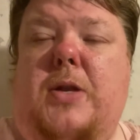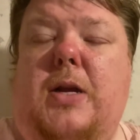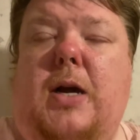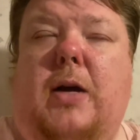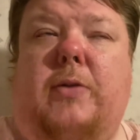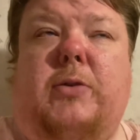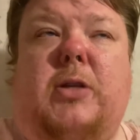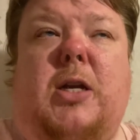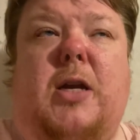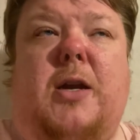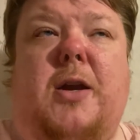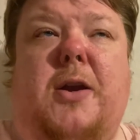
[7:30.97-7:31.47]

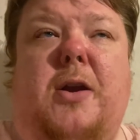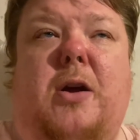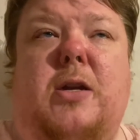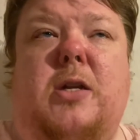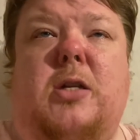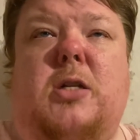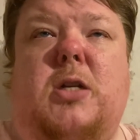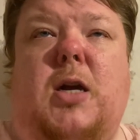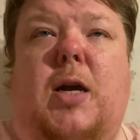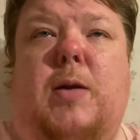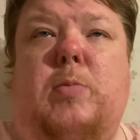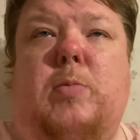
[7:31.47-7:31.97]
I've done a
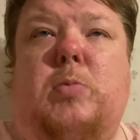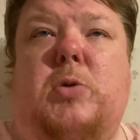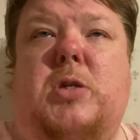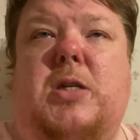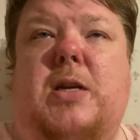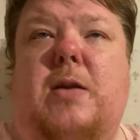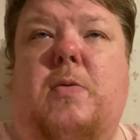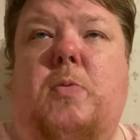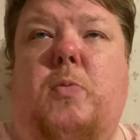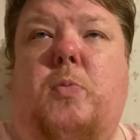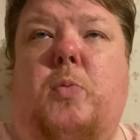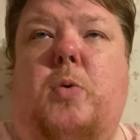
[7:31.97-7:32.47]
nighttime
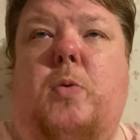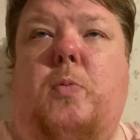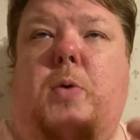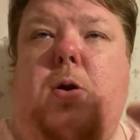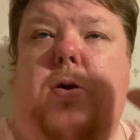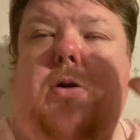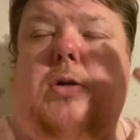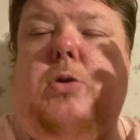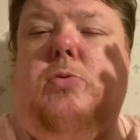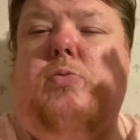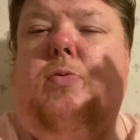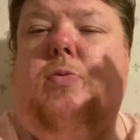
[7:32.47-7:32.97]
scene one where
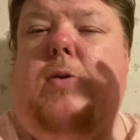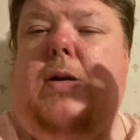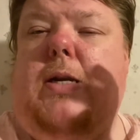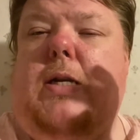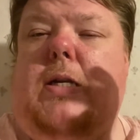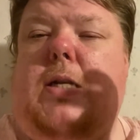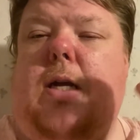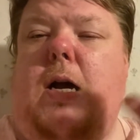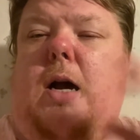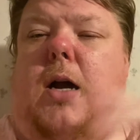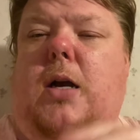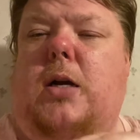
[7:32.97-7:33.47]
it's really
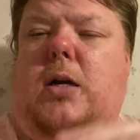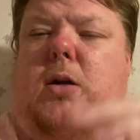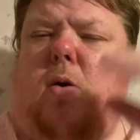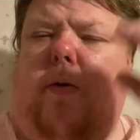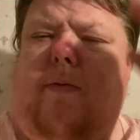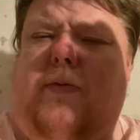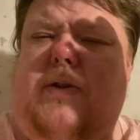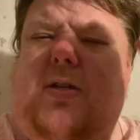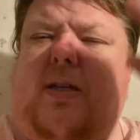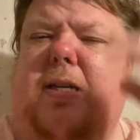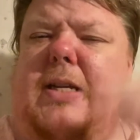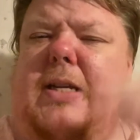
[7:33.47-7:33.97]
dark.
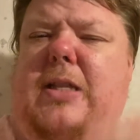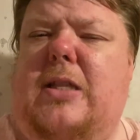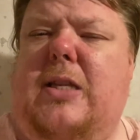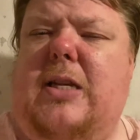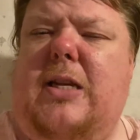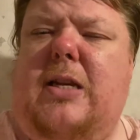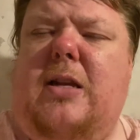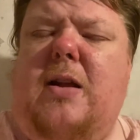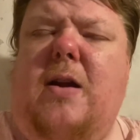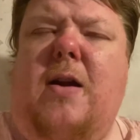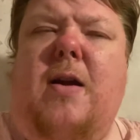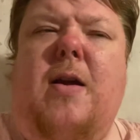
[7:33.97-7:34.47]
Obviously,
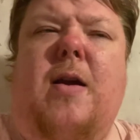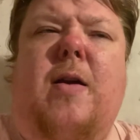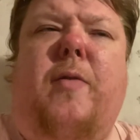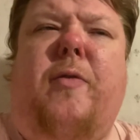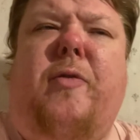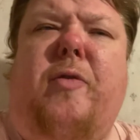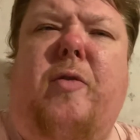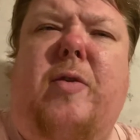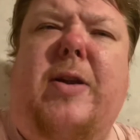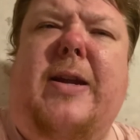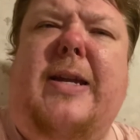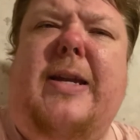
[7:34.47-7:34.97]
the
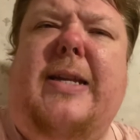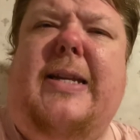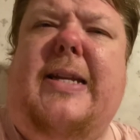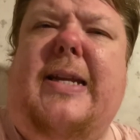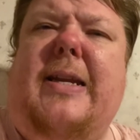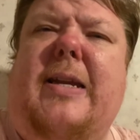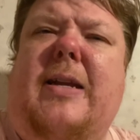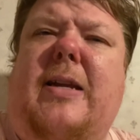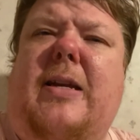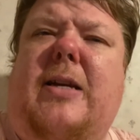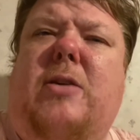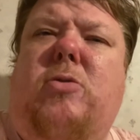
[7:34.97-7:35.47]

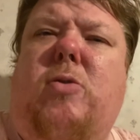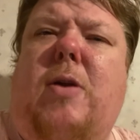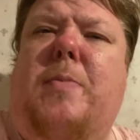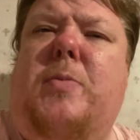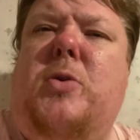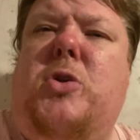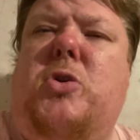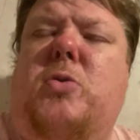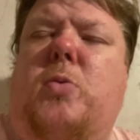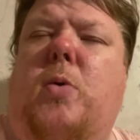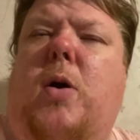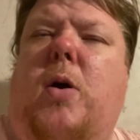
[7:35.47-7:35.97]
3D
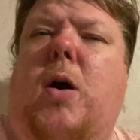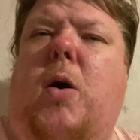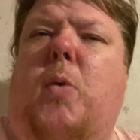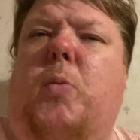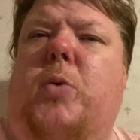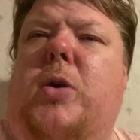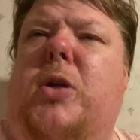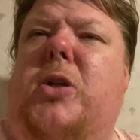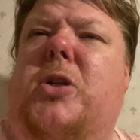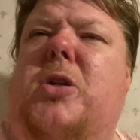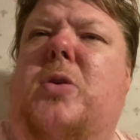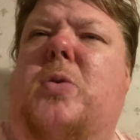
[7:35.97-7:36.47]
grammetry one. I
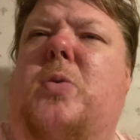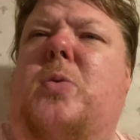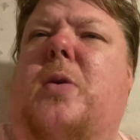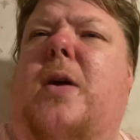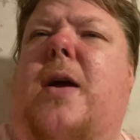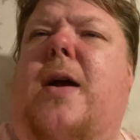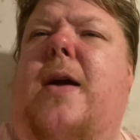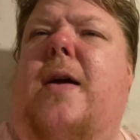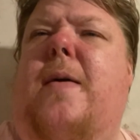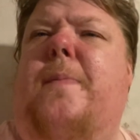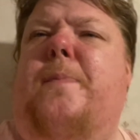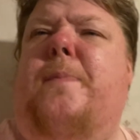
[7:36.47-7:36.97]
want to do
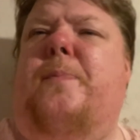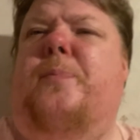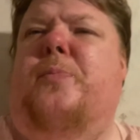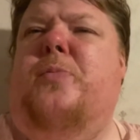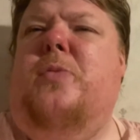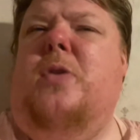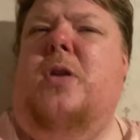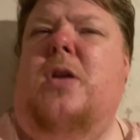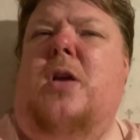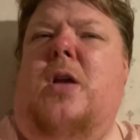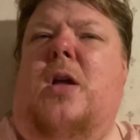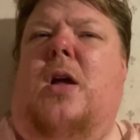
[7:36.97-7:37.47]

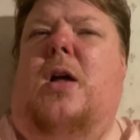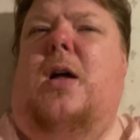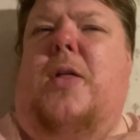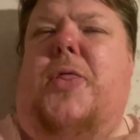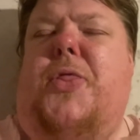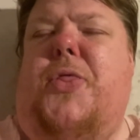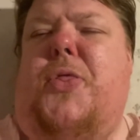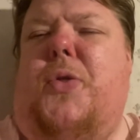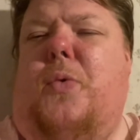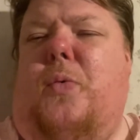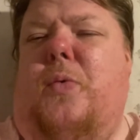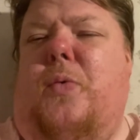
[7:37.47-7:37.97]
a
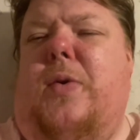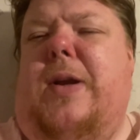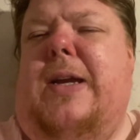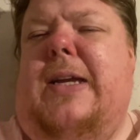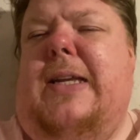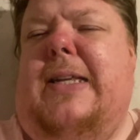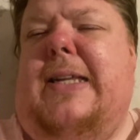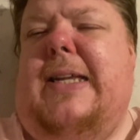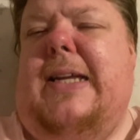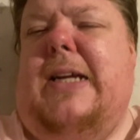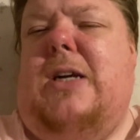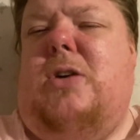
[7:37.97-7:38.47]

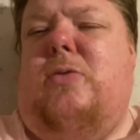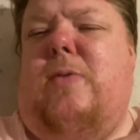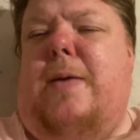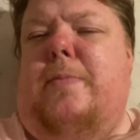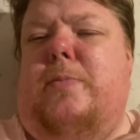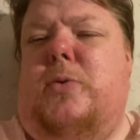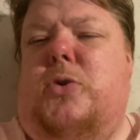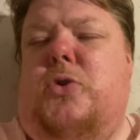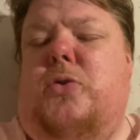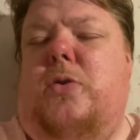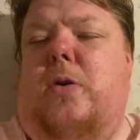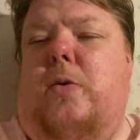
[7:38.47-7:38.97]
3D
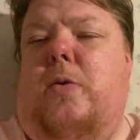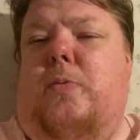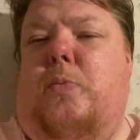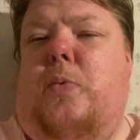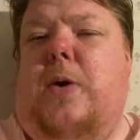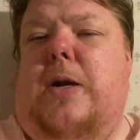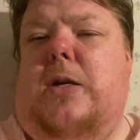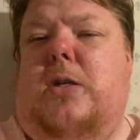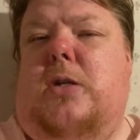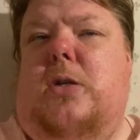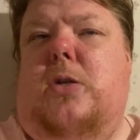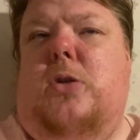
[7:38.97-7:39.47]
grammetry of
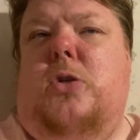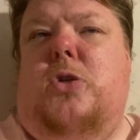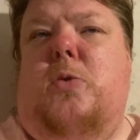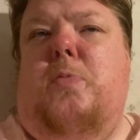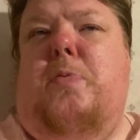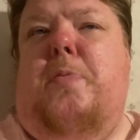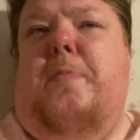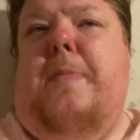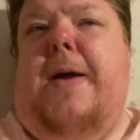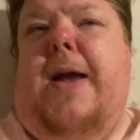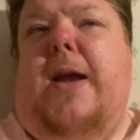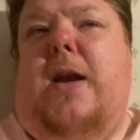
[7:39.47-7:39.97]
Western
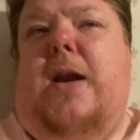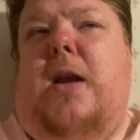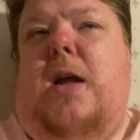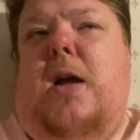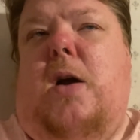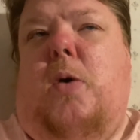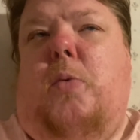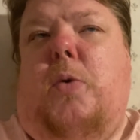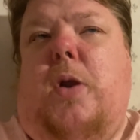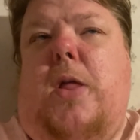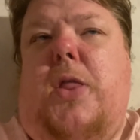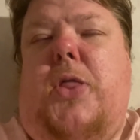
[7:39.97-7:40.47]
Supermare. Like, I
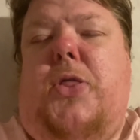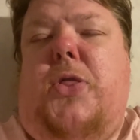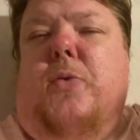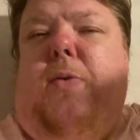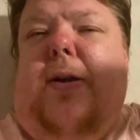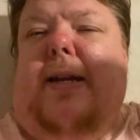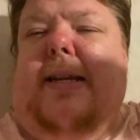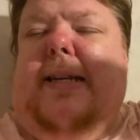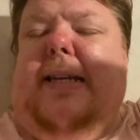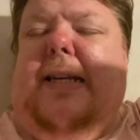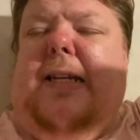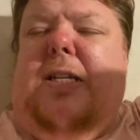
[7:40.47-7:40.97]
want to
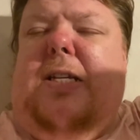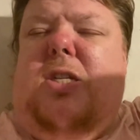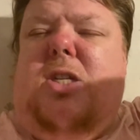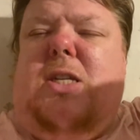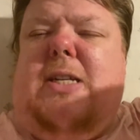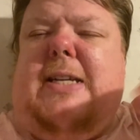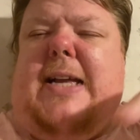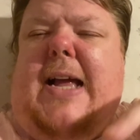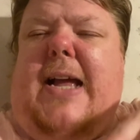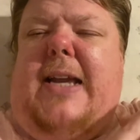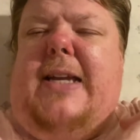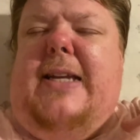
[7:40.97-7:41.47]
3D
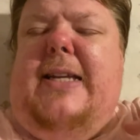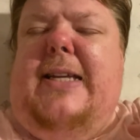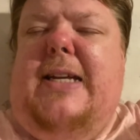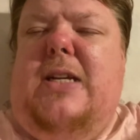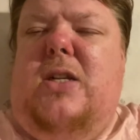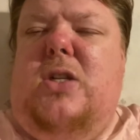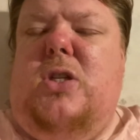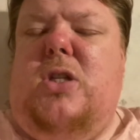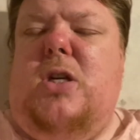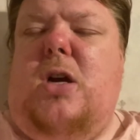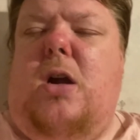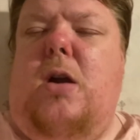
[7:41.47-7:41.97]
scan the
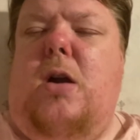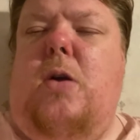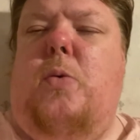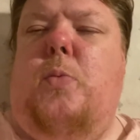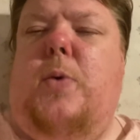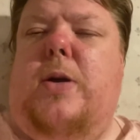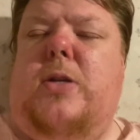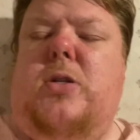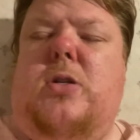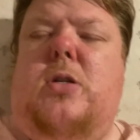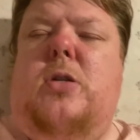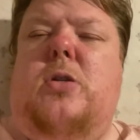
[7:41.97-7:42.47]
entire
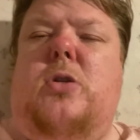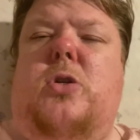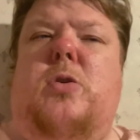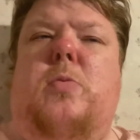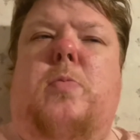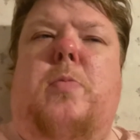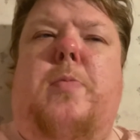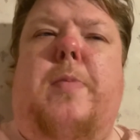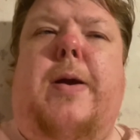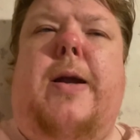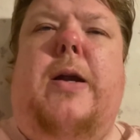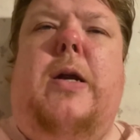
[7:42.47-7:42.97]
Western
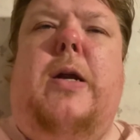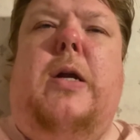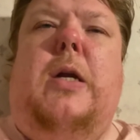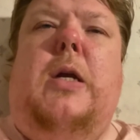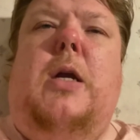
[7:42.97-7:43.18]
Supermare,